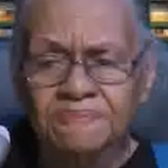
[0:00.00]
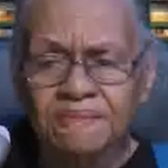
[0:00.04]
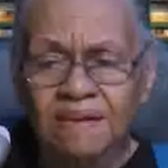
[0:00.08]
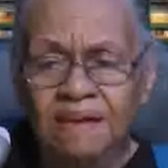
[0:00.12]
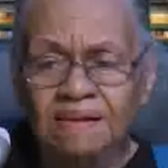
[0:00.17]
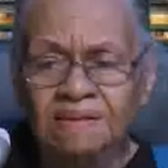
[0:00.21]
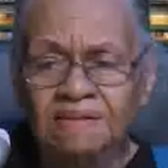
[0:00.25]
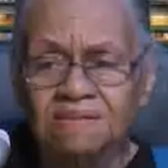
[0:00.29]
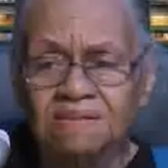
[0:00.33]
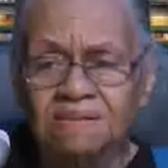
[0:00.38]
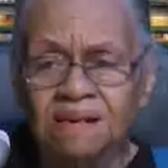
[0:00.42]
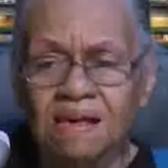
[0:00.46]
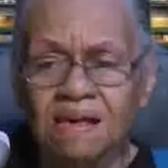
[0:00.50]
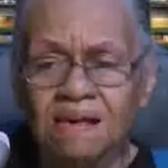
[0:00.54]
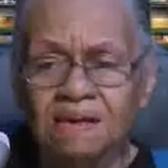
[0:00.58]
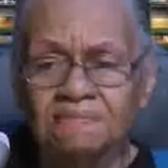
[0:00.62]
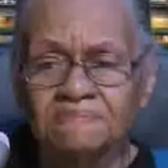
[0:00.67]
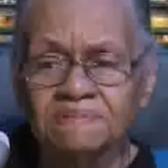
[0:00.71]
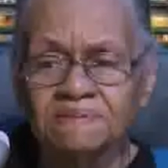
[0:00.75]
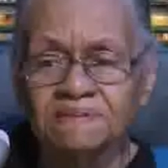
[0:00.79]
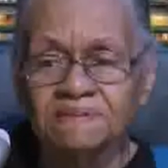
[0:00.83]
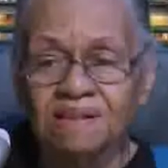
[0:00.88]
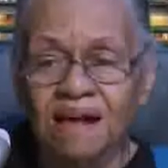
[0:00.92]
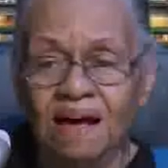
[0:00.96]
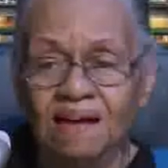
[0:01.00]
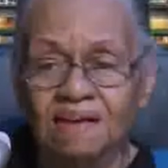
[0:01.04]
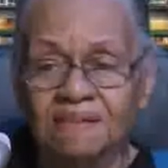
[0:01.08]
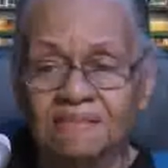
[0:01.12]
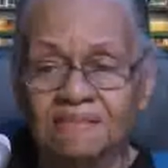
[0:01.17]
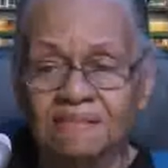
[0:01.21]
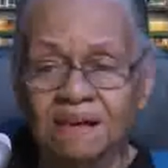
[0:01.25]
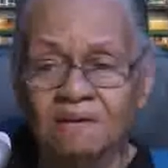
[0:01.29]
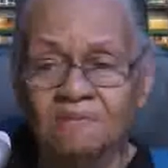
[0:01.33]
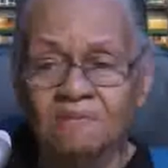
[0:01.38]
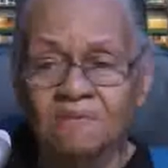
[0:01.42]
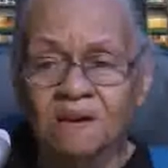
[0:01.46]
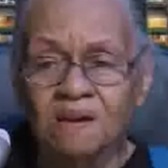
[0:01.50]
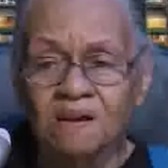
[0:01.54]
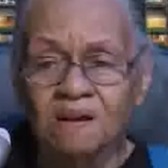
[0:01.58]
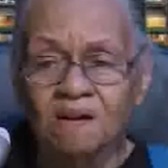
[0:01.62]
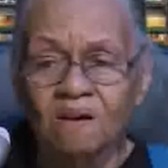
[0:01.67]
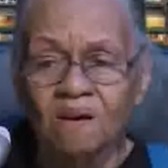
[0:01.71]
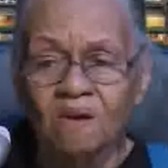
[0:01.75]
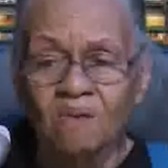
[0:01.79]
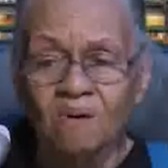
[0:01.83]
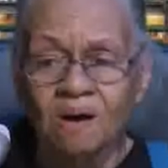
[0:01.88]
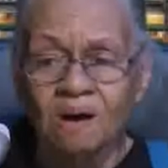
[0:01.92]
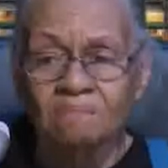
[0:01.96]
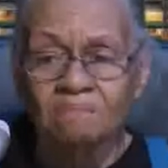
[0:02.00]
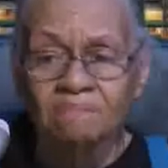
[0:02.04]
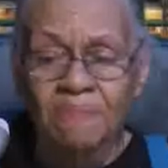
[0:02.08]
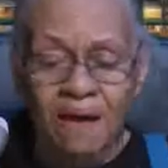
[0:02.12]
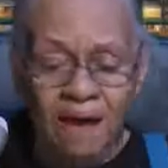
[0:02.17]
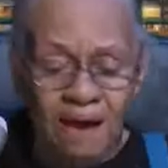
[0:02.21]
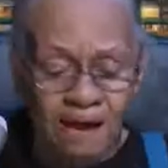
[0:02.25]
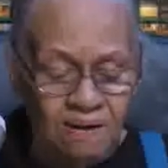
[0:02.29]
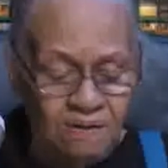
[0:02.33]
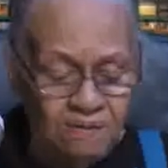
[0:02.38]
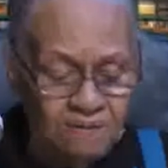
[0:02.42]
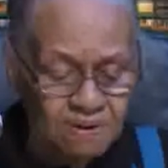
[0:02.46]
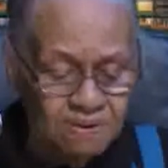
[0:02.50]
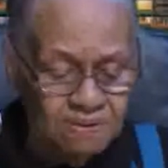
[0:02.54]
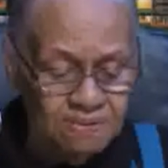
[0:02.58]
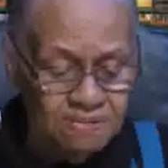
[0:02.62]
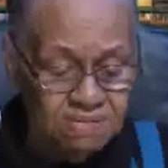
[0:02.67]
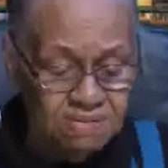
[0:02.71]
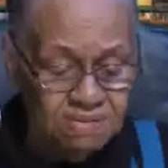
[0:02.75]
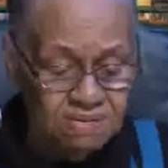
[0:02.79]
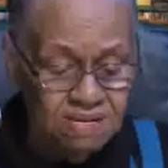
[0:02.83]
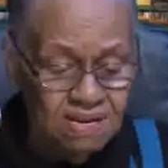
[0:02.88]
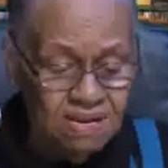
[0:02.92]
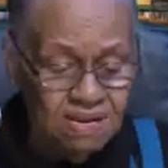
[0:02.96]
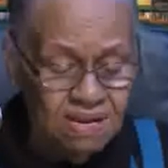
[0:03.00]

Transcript: It seems like that we are going backwards.